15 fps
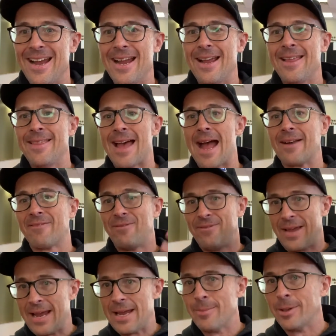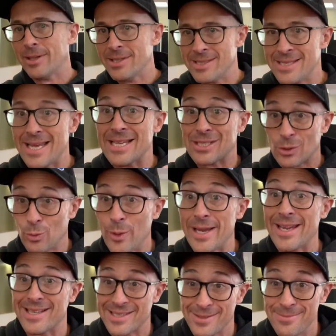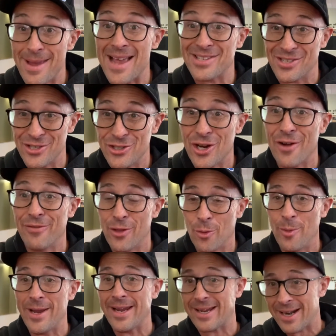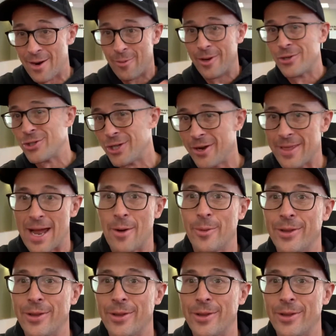And that fable is this week's message of the week, and I want to share that with